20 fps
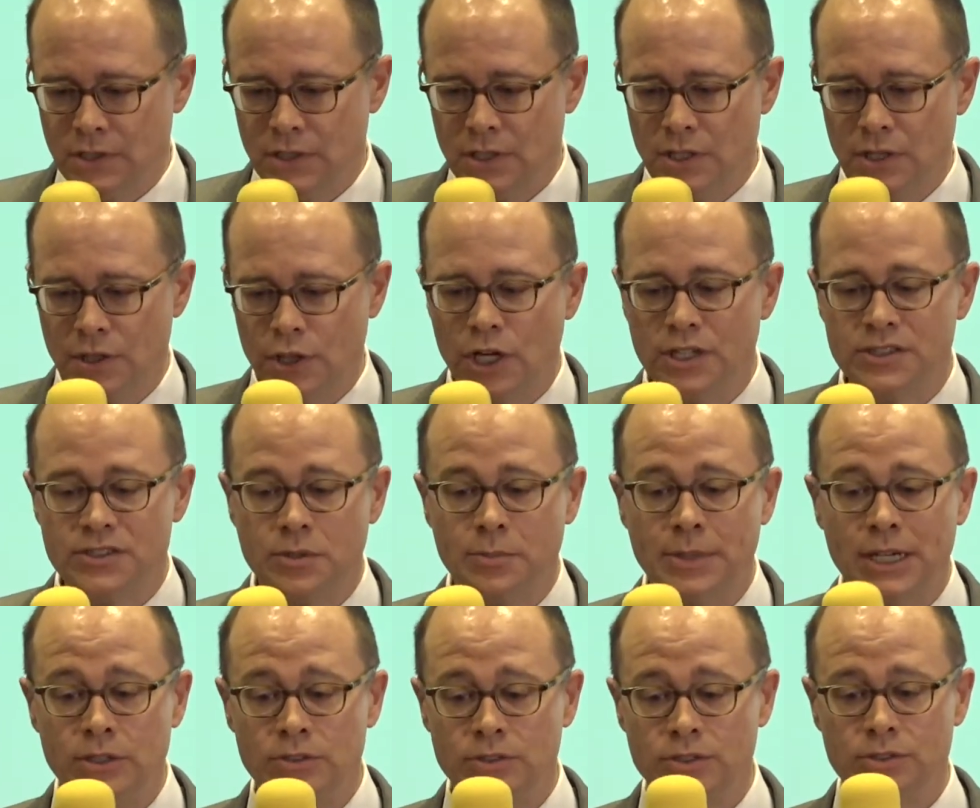thoughts
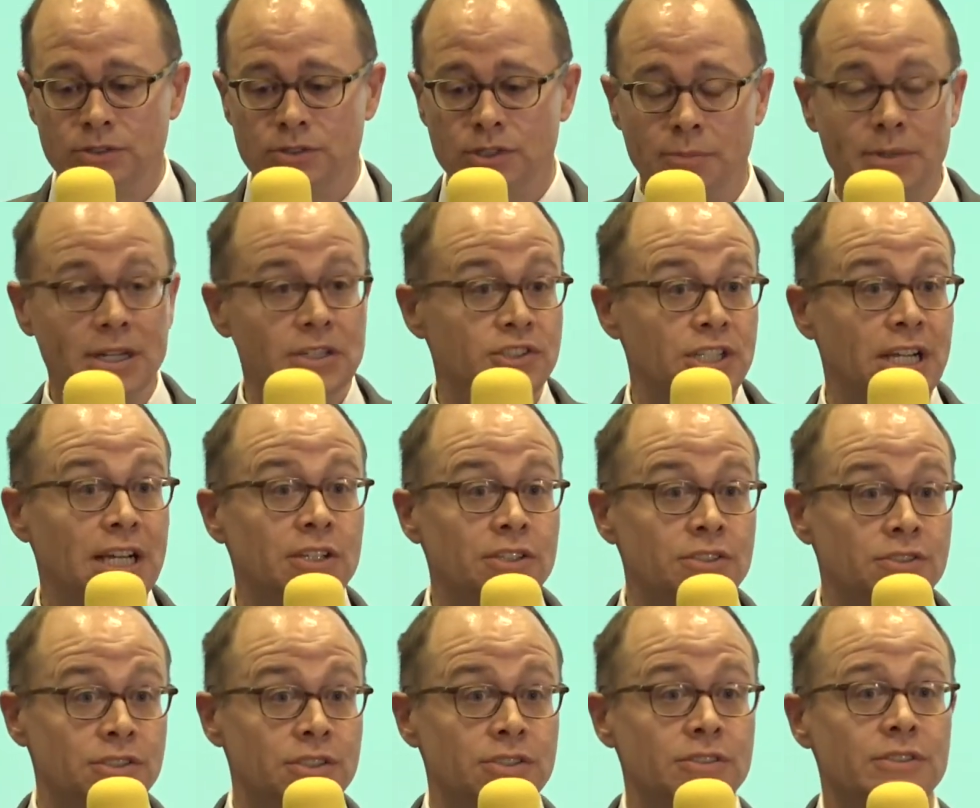about
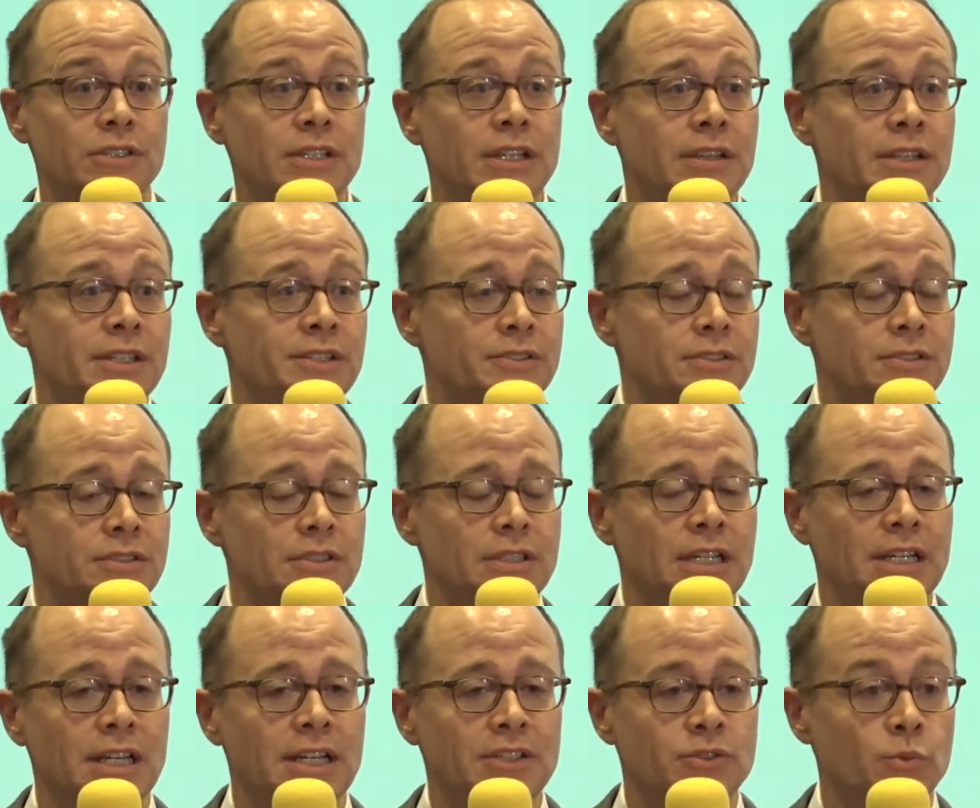challenges in this,
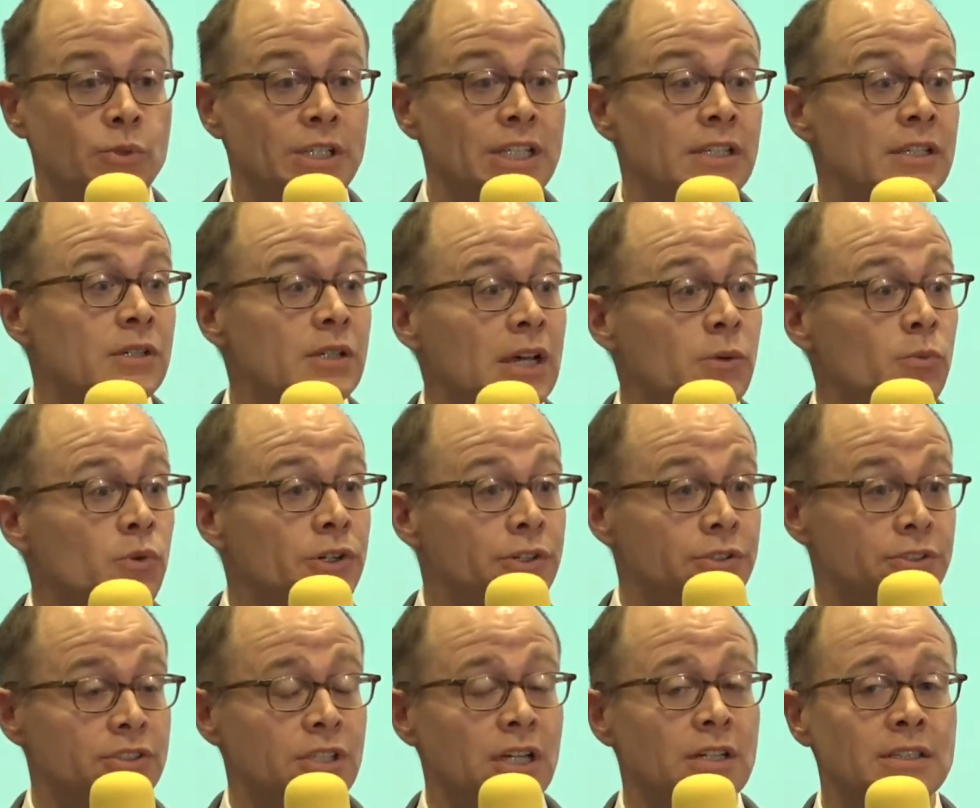as we at One
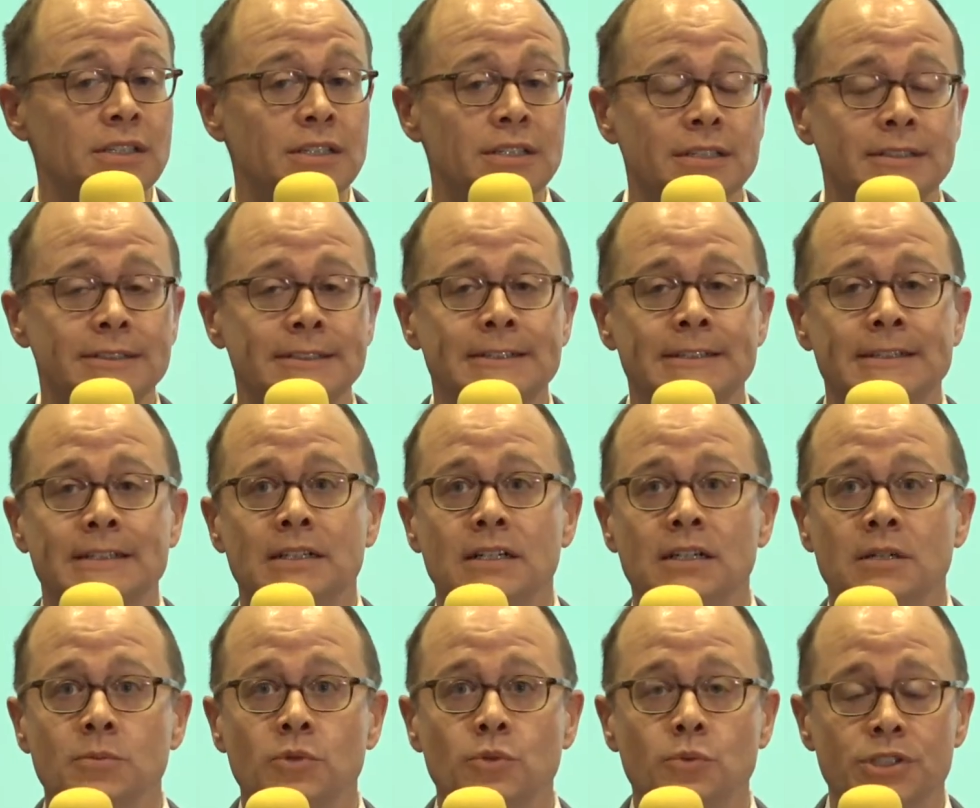Earth Sangha,
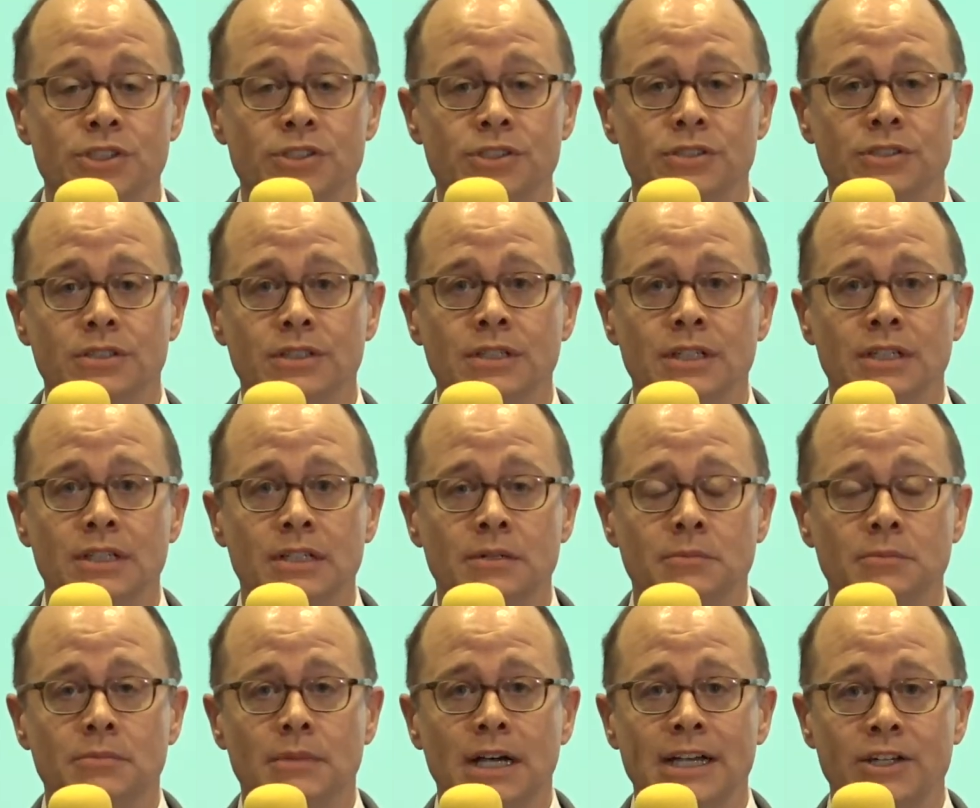which
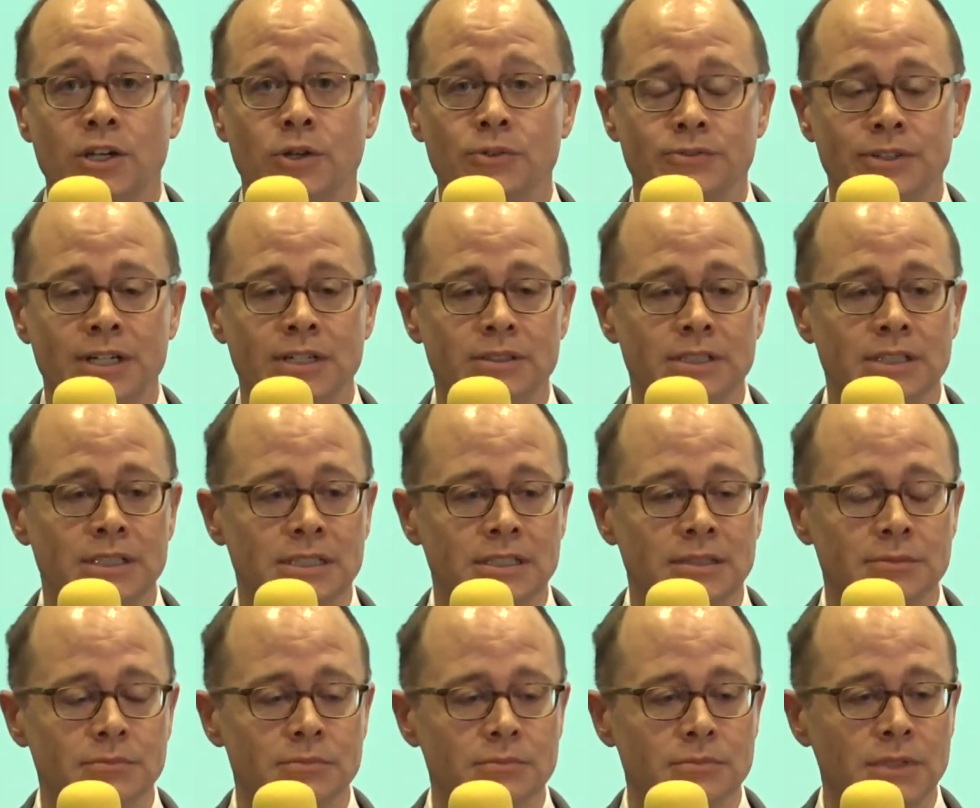I co-founded and
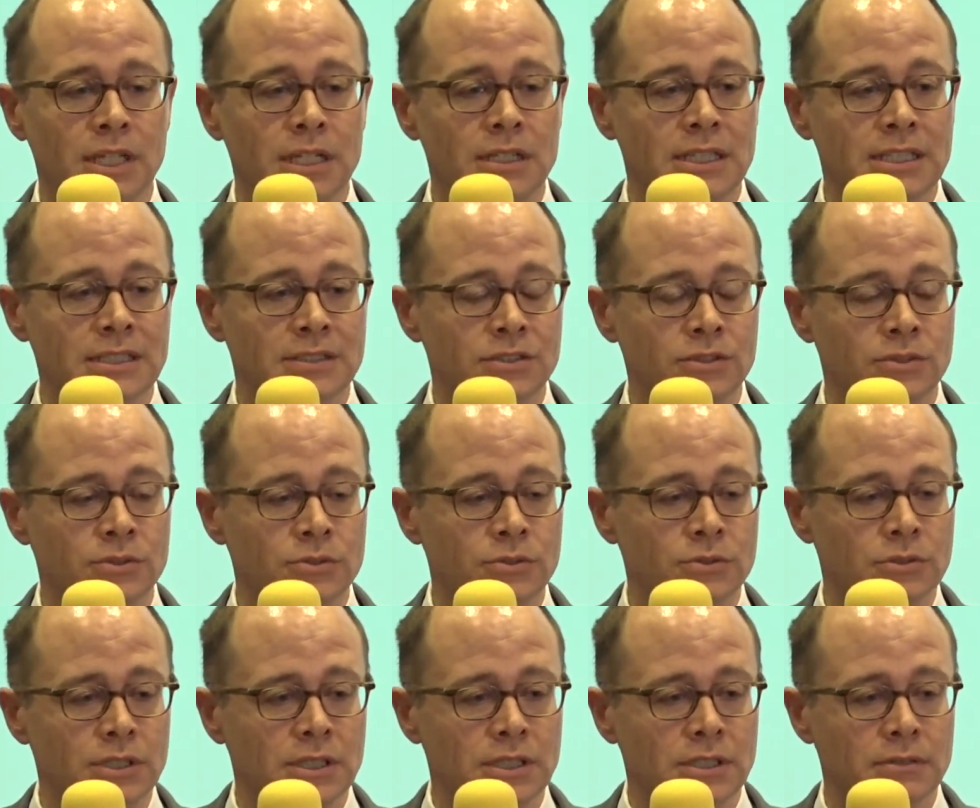am lucky
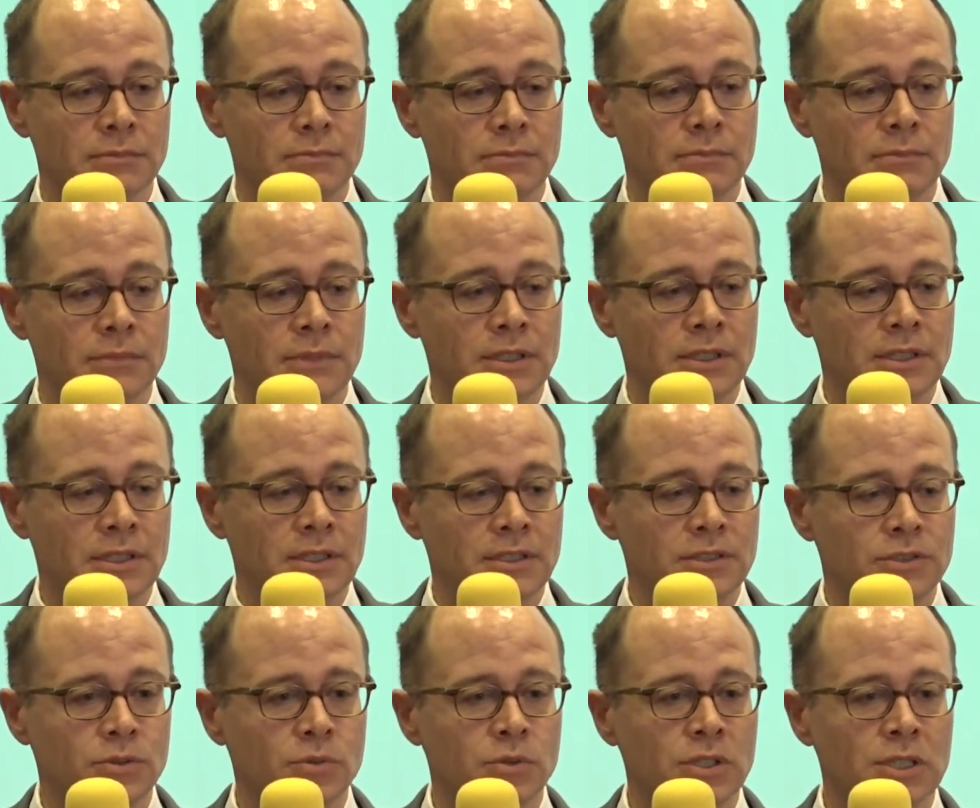to
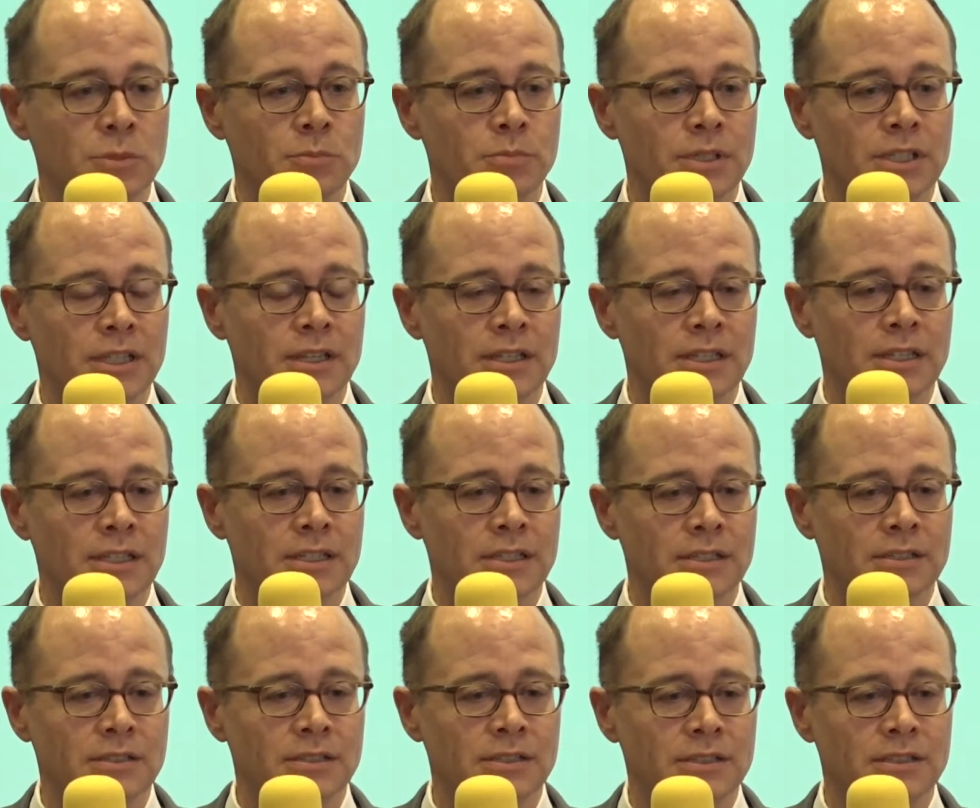really be the